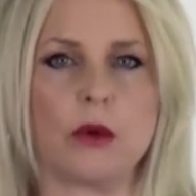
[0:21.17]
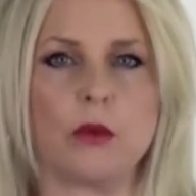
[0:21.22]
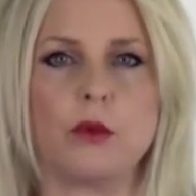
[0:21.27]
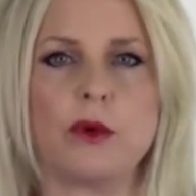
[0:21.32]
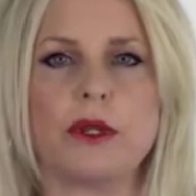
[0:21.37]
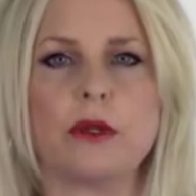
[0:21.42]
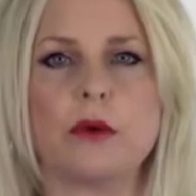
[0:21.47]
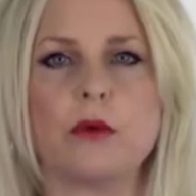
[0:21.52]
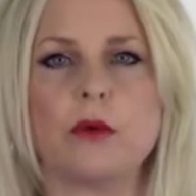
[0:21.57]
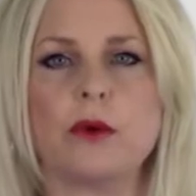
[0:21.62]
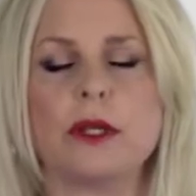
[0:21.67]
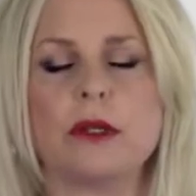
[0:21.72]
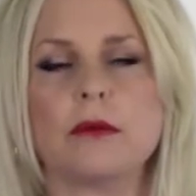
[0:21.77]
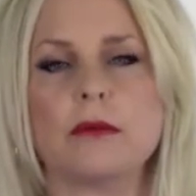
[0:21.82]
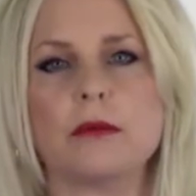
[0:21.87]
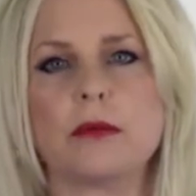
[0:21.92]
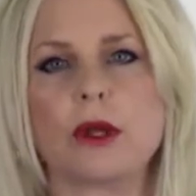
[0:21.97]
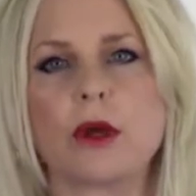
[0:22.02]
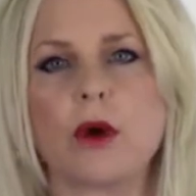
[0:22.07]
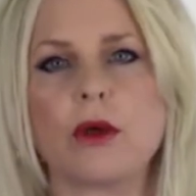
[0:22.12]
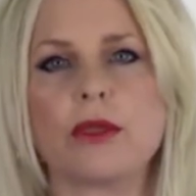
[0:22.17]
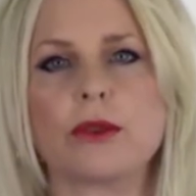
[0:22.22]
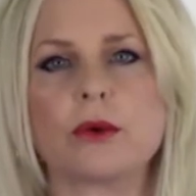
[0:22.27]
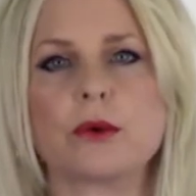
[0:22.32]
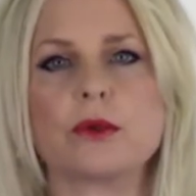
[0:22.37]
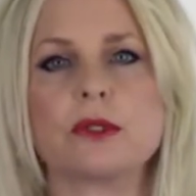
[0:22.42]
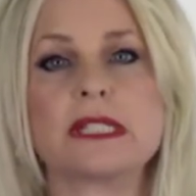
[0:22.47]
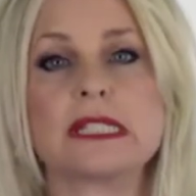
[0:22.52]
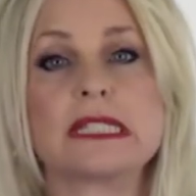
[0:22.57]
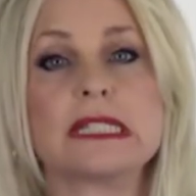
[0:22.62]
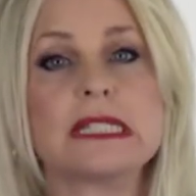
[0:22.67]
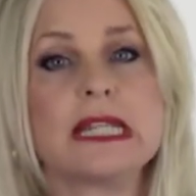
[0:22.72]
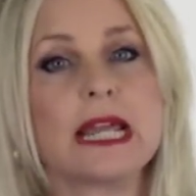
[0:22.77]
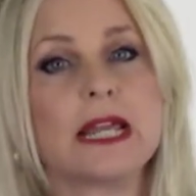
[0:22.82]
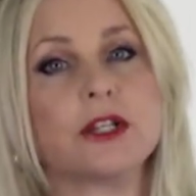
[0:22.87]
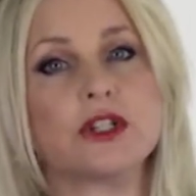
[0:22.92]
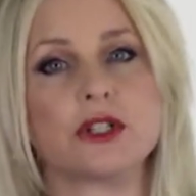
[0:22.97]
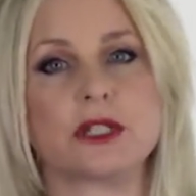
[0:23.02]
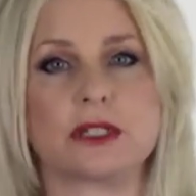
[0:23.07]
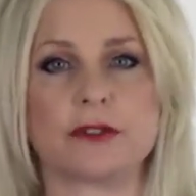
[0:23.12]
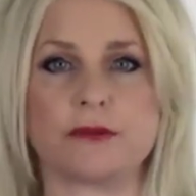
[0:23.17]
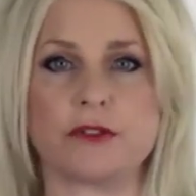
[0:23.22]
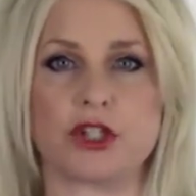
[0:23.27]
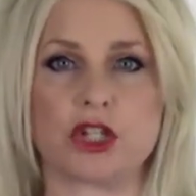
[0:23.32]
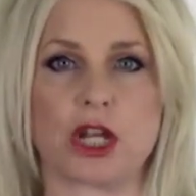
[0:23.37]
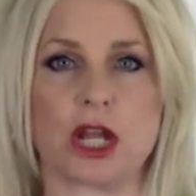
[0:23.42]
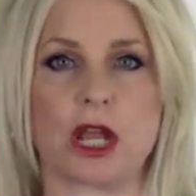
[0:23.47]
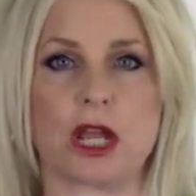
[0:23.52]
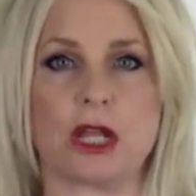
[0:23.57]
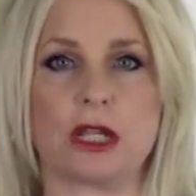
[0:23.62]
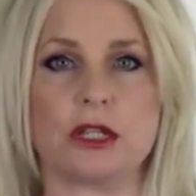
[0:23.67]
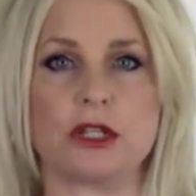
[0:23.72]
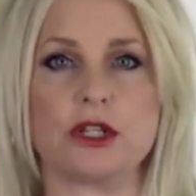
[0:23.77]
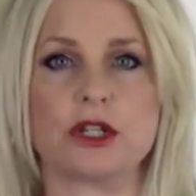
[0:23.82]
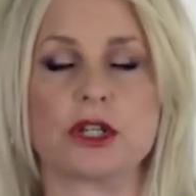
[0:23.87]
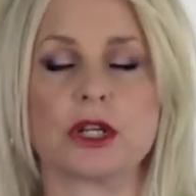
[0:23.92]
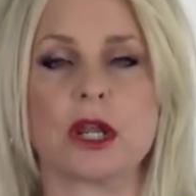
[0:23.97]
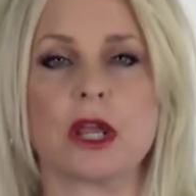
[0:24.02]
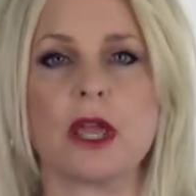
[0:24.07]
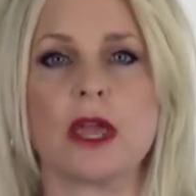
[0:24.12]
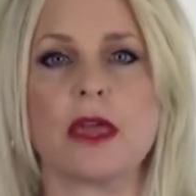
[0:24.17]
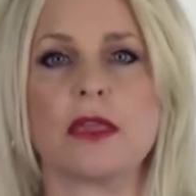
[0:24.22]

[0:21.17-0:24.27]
we go through stages of change